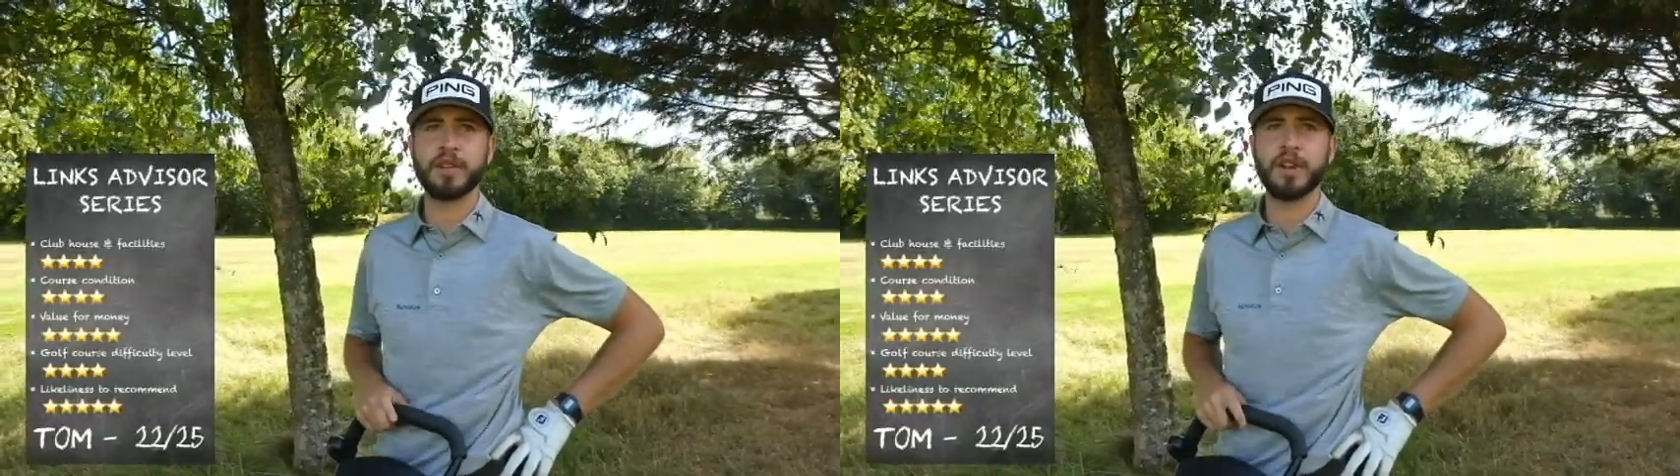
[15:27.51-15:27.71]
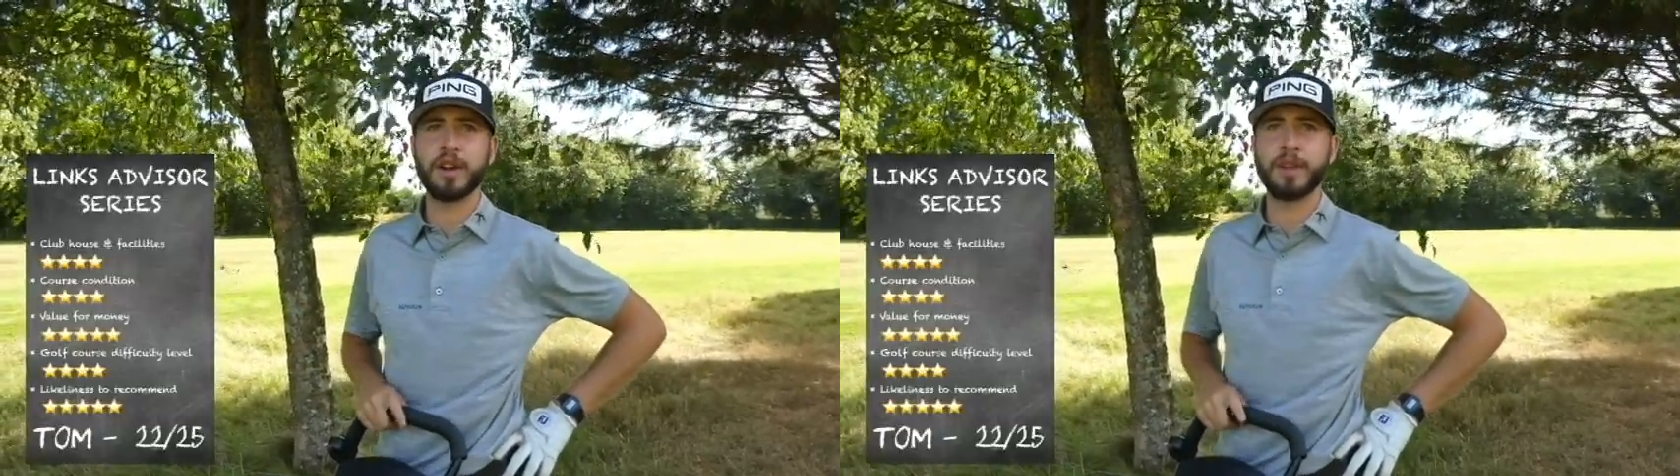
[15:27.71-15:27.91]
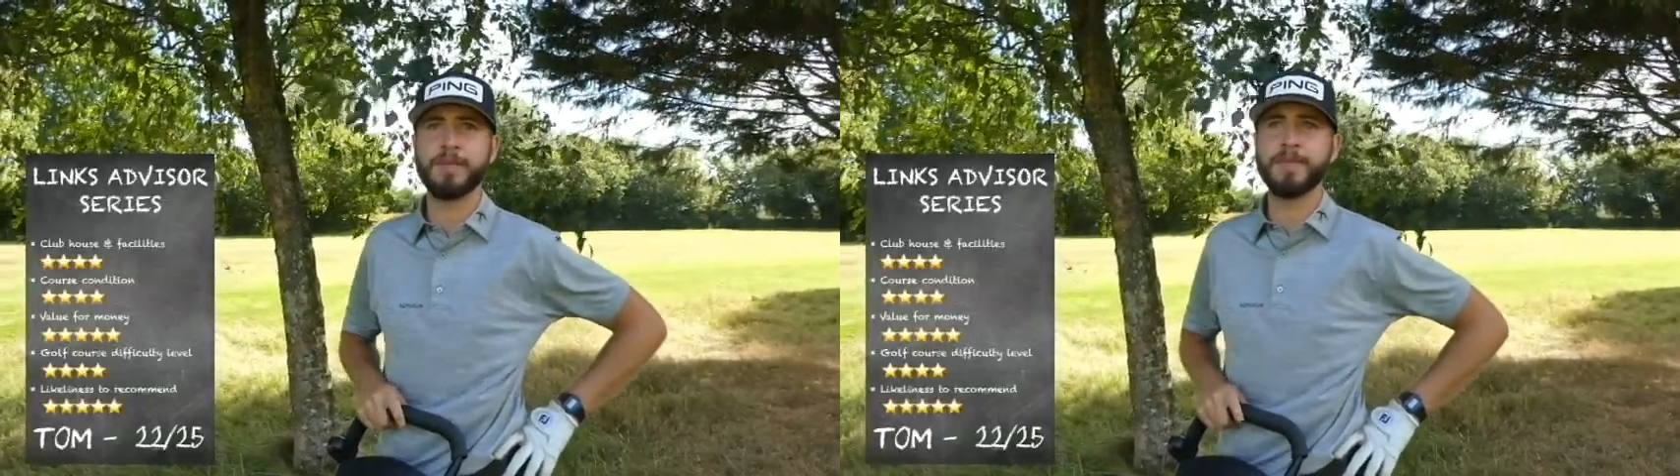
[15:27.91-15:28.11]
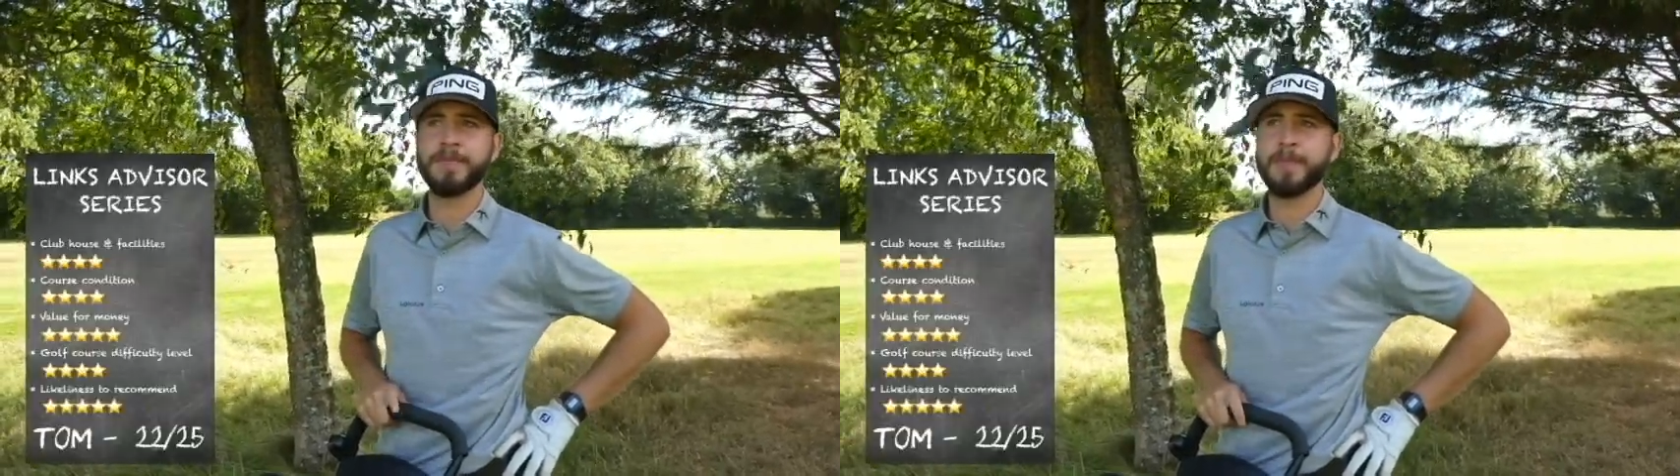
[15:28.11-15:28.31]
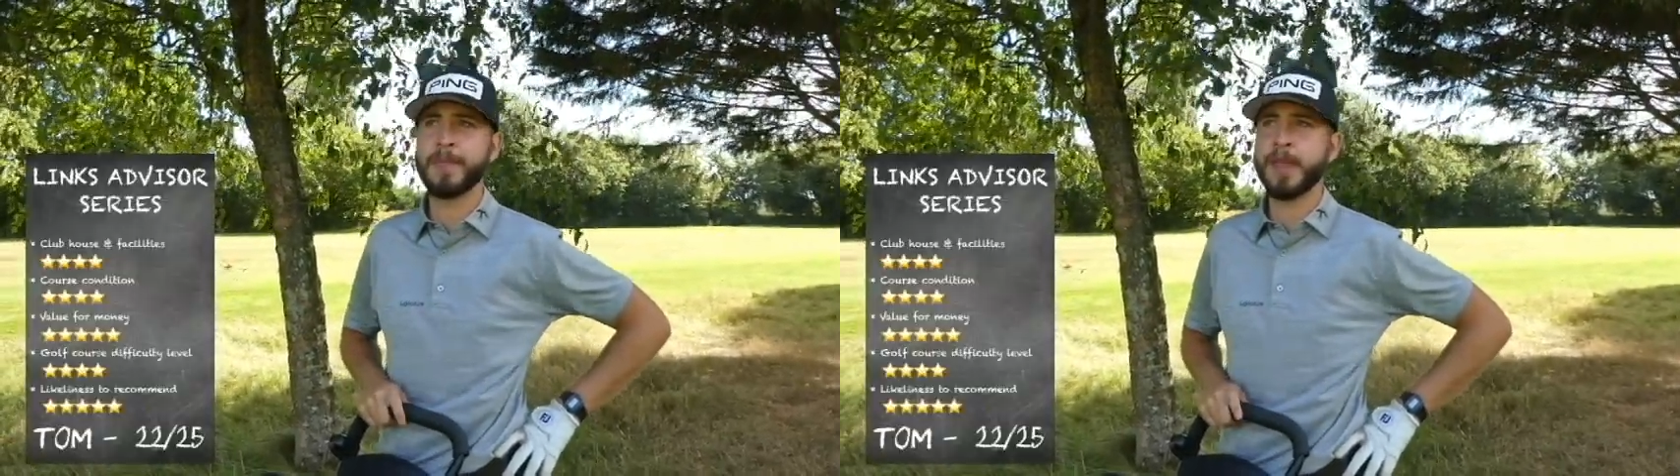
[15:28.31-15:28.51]

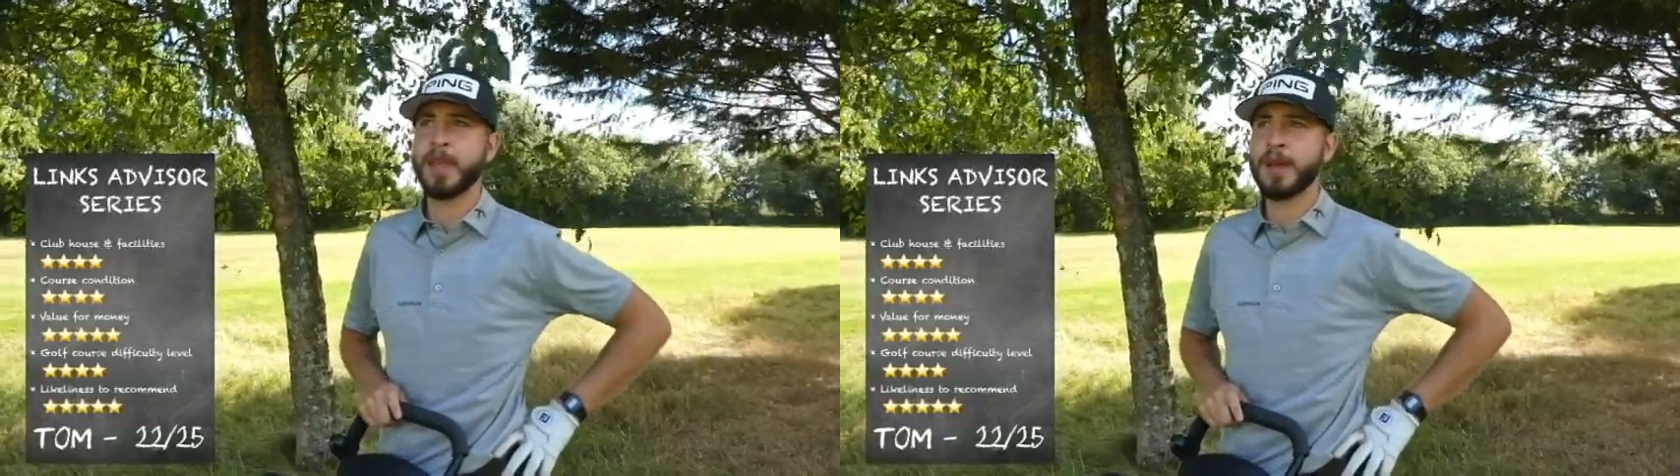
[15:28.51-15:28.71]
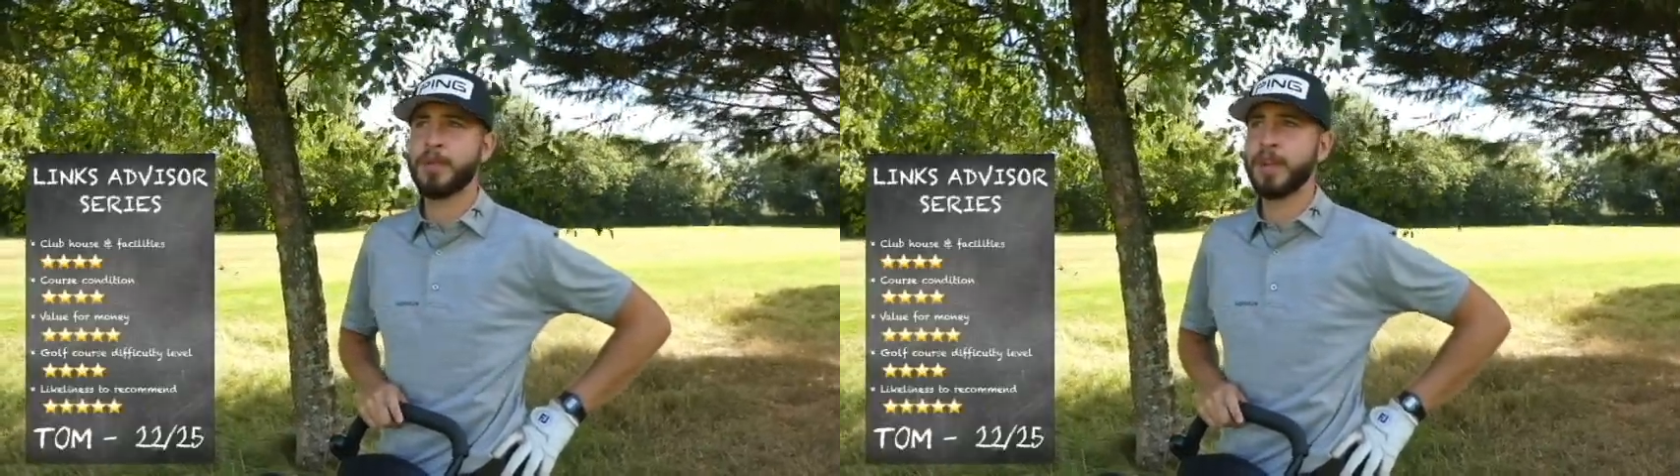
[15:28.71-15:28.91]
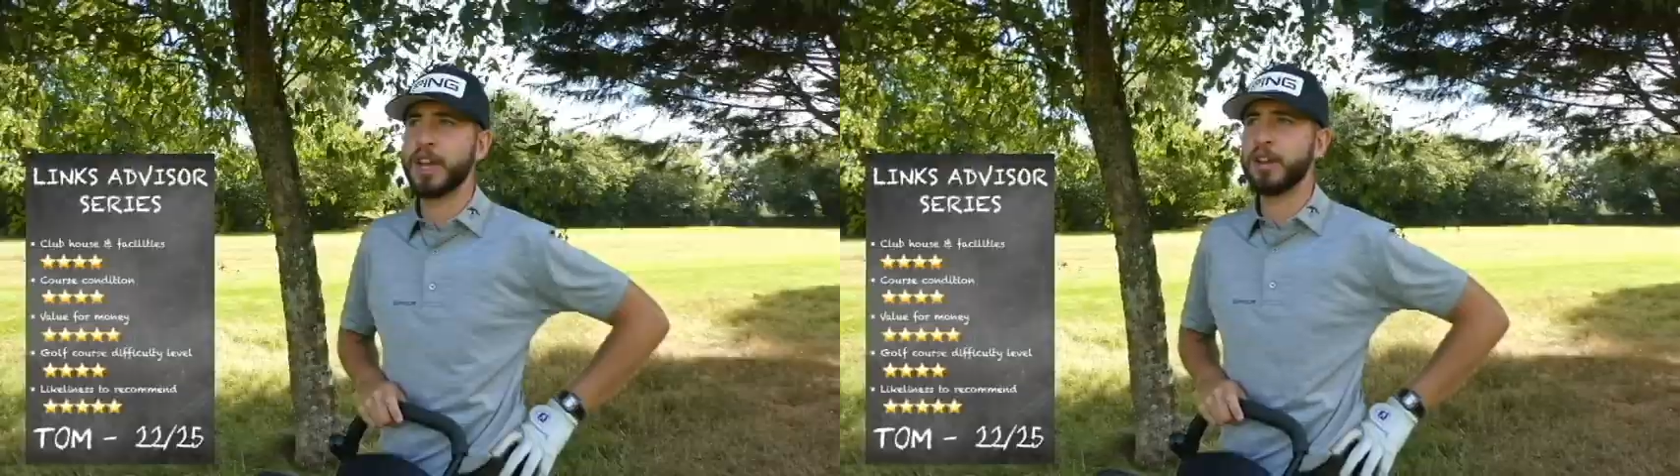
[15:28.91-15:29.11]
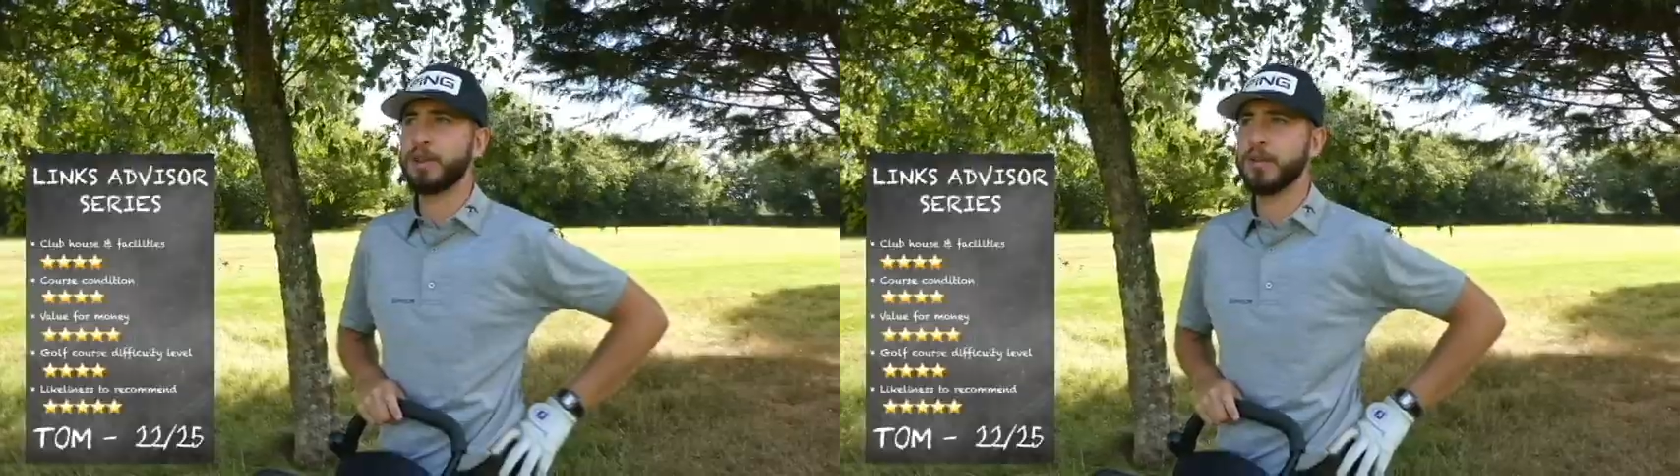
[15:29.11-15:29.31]
But yeah,